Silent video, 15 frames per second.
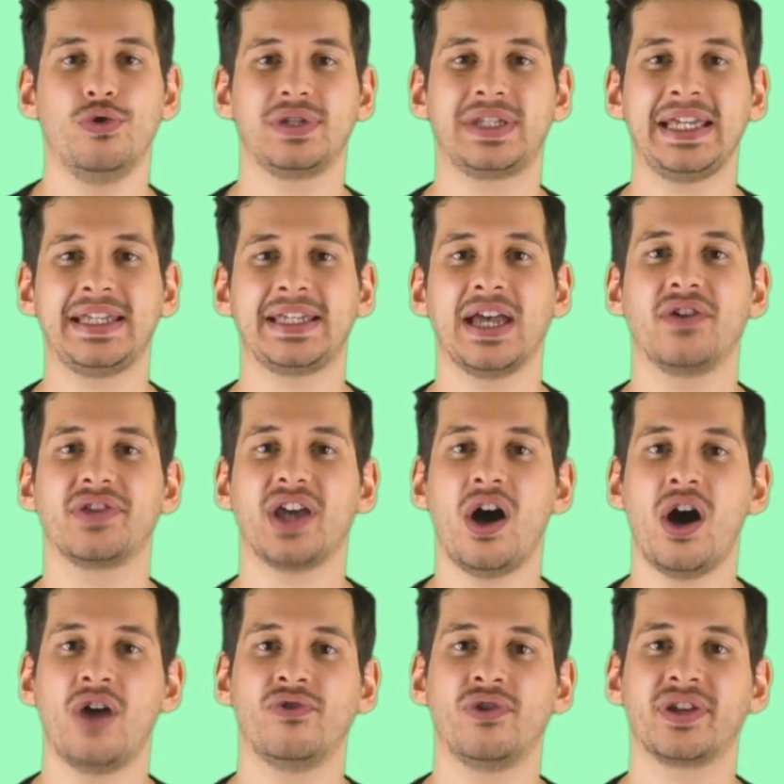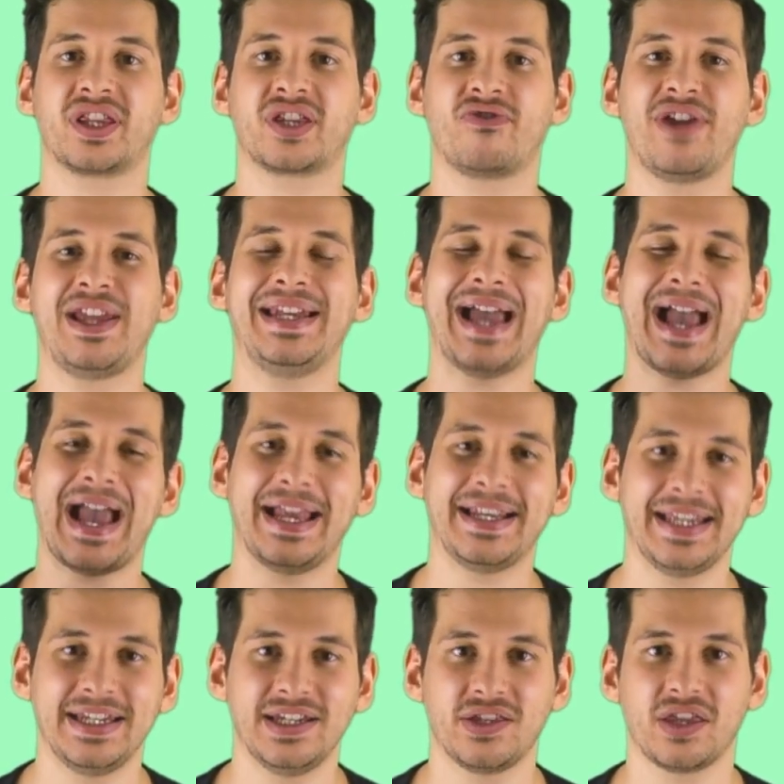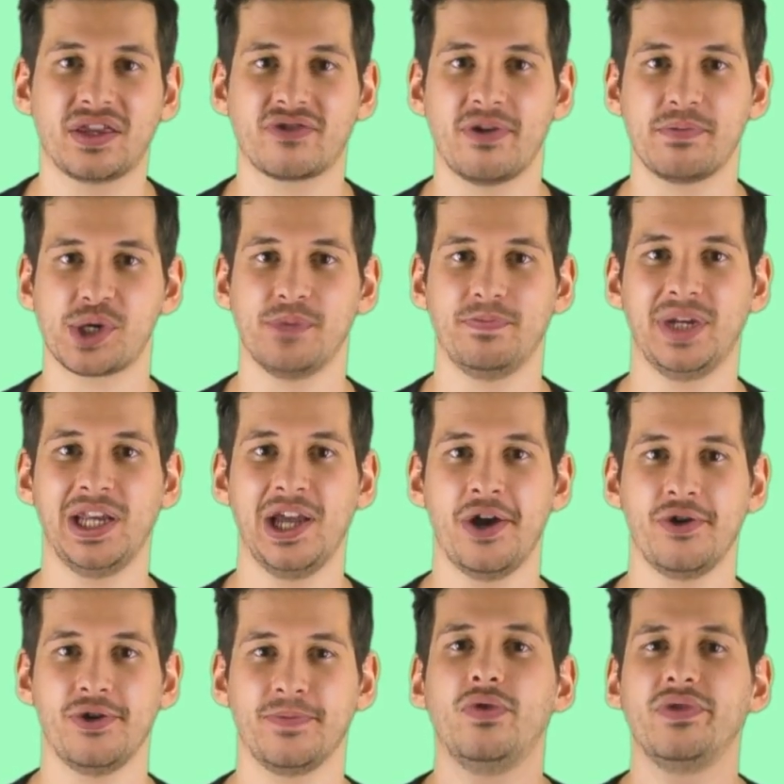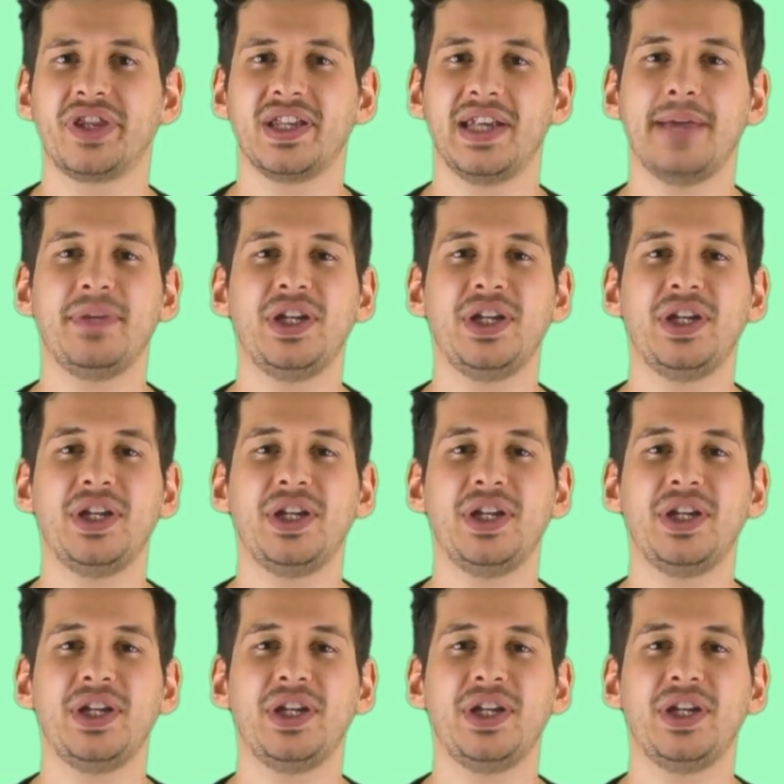All details are on screen and in the description below. Also let